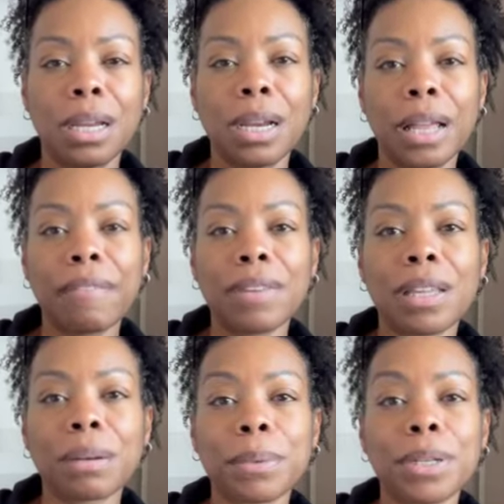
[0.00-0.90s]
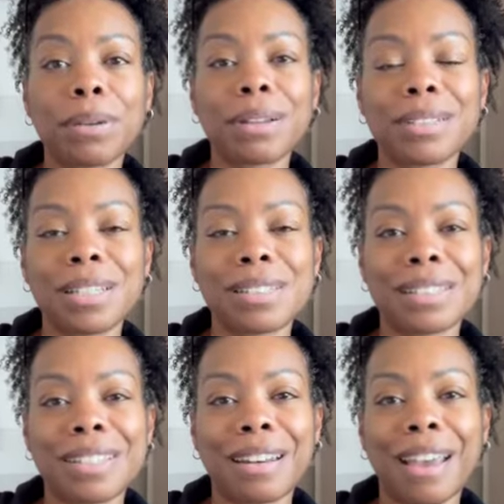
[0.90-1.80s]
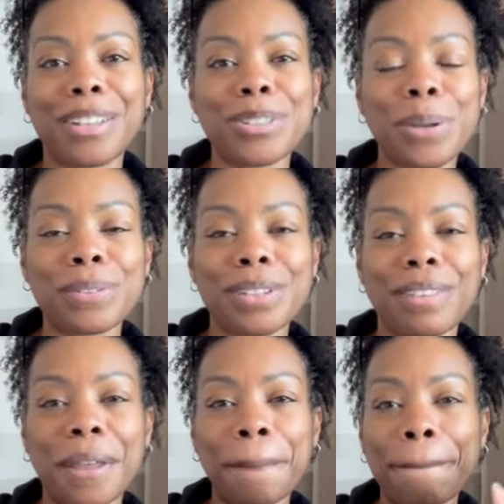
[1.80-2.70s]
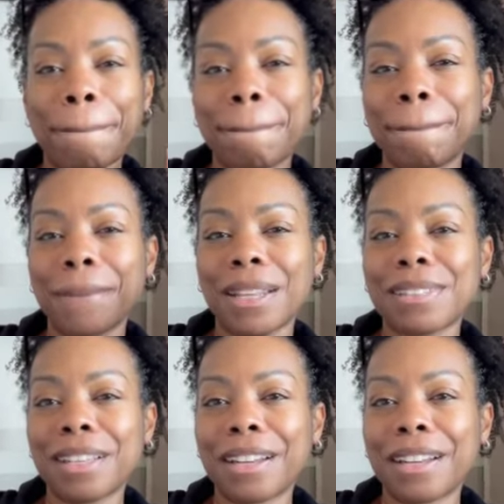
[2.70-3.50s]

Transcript: And then I'm gonna go out dancing tonight. So until then, I'll see you